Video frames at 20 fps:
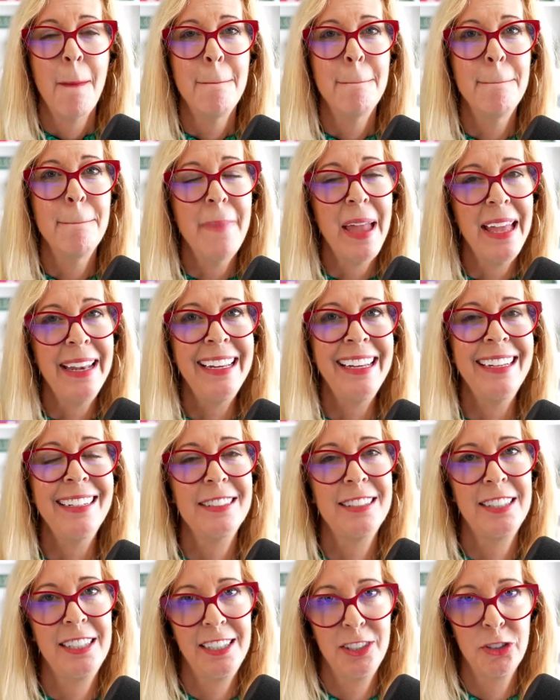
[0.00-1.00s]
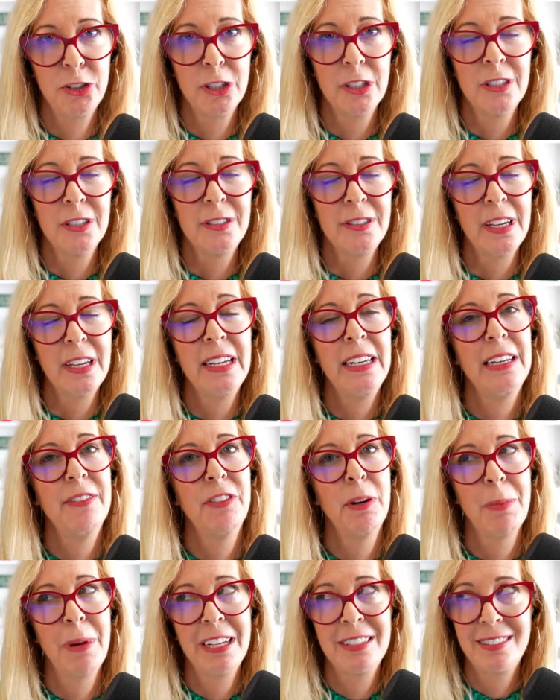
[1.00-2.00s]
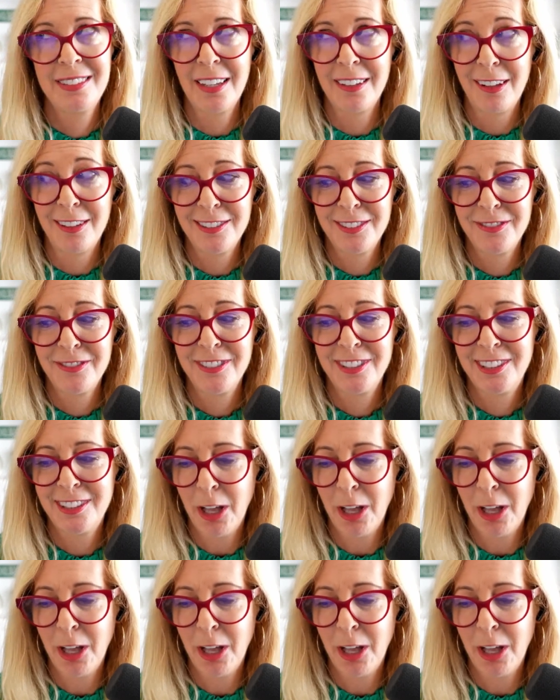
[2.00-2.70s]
Many teachers and even myself